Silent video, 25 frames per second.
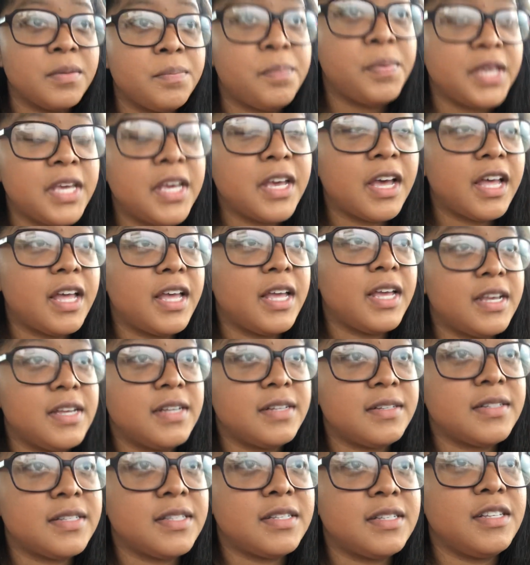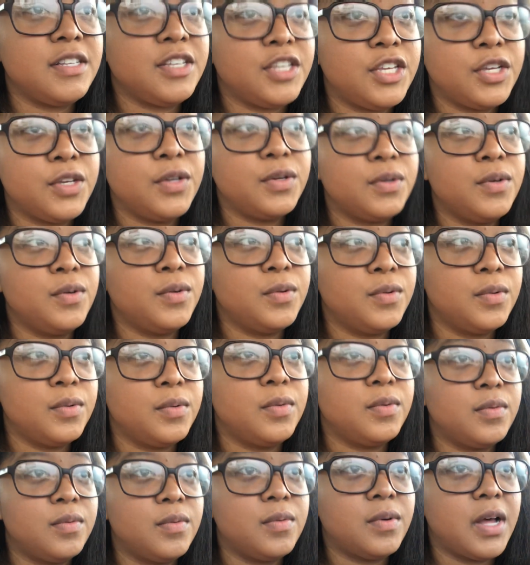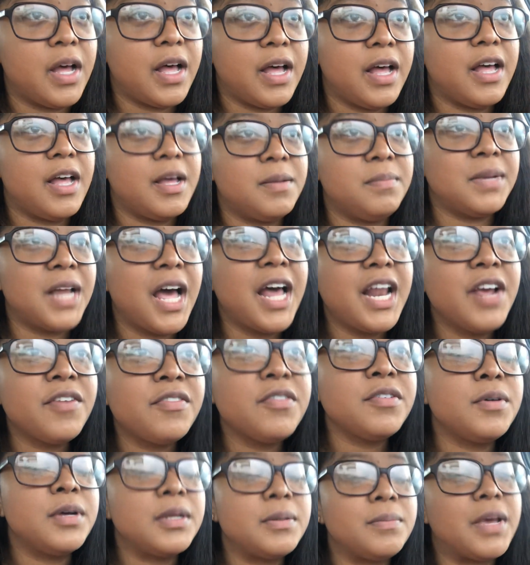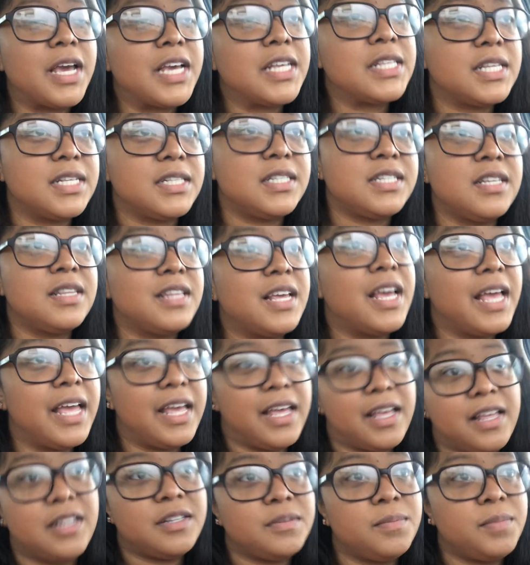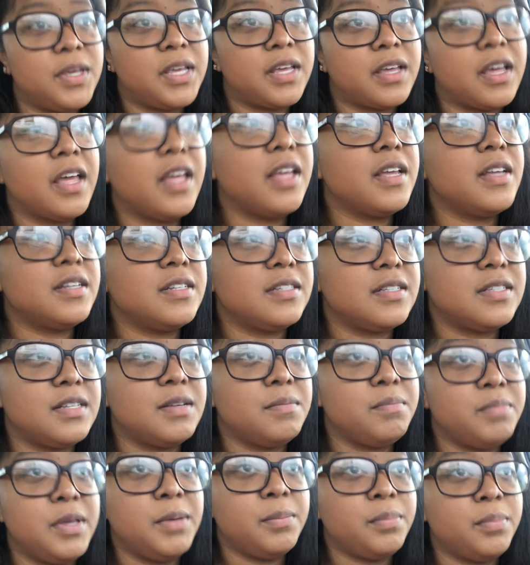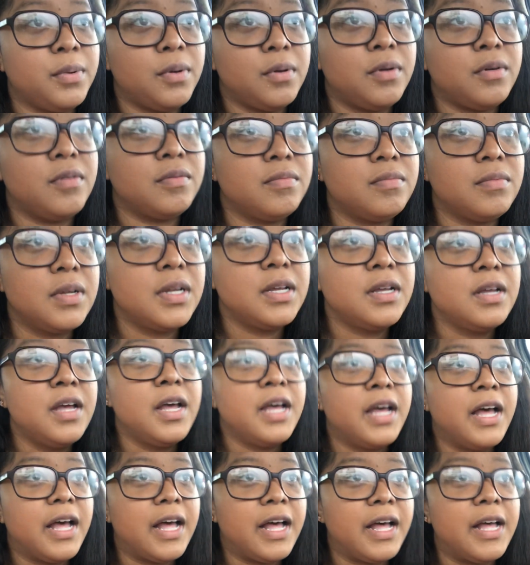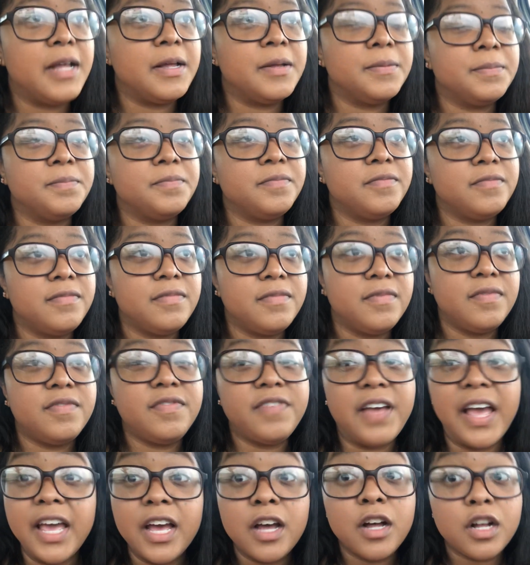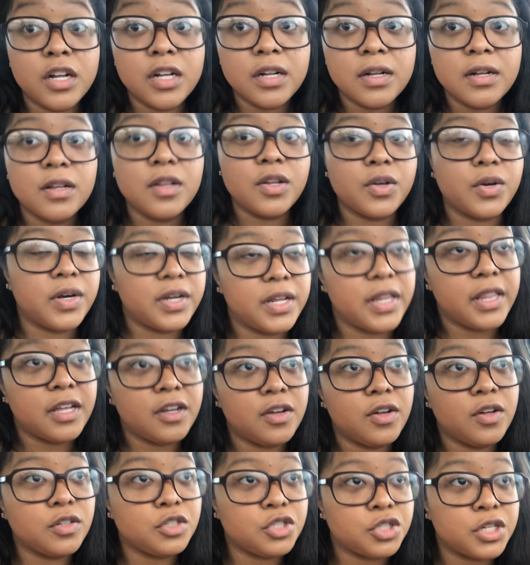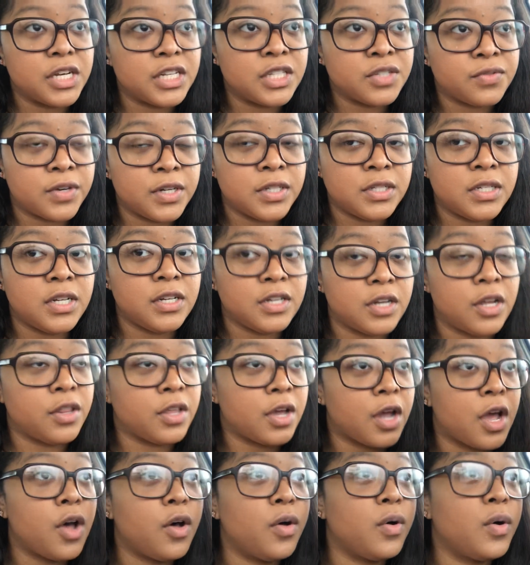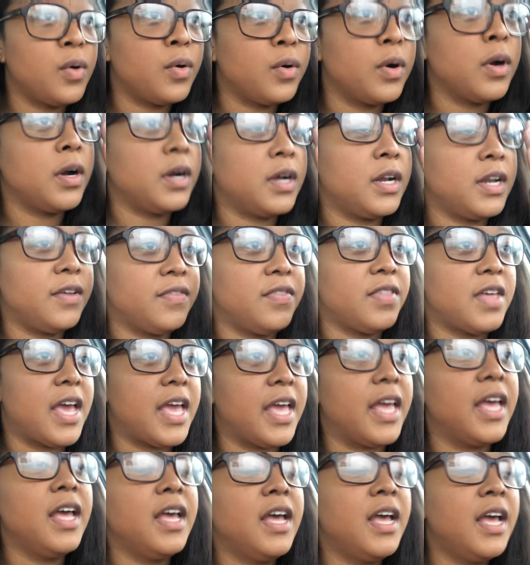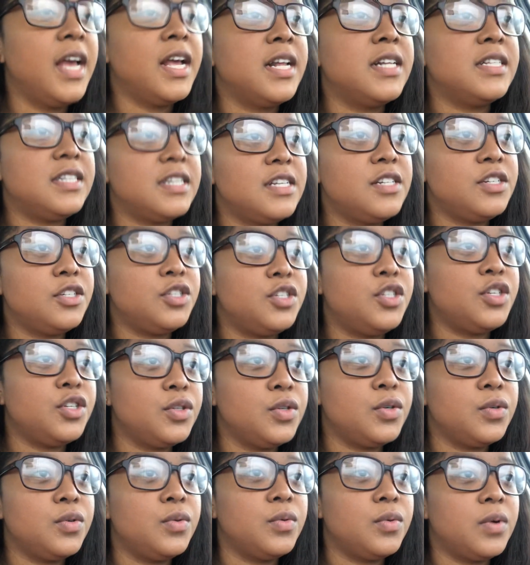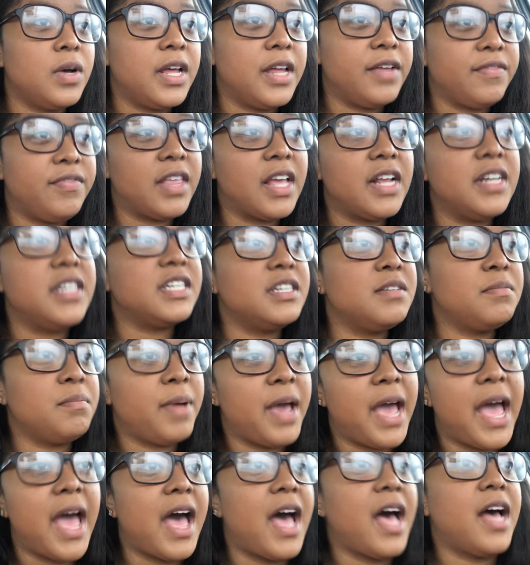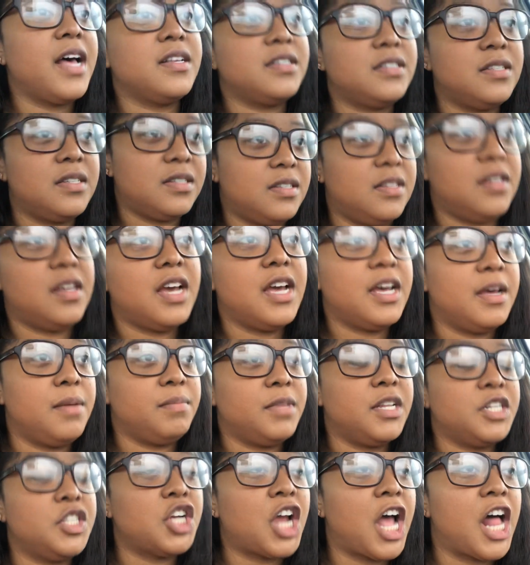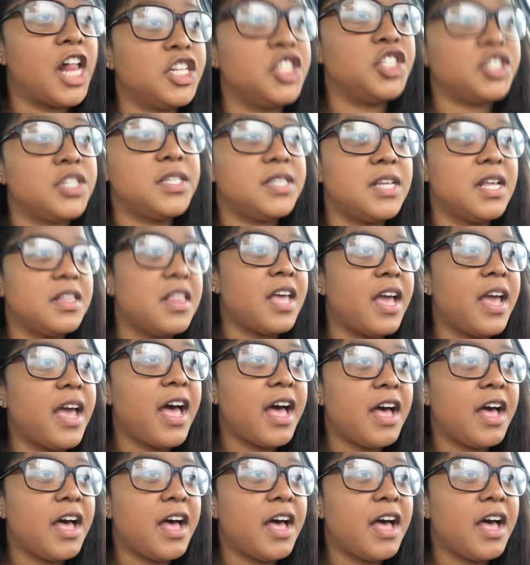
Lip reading: because not everyone makes it to the end, because some people fail, or they'll transfer to another cohort if they didn't pass the challenges that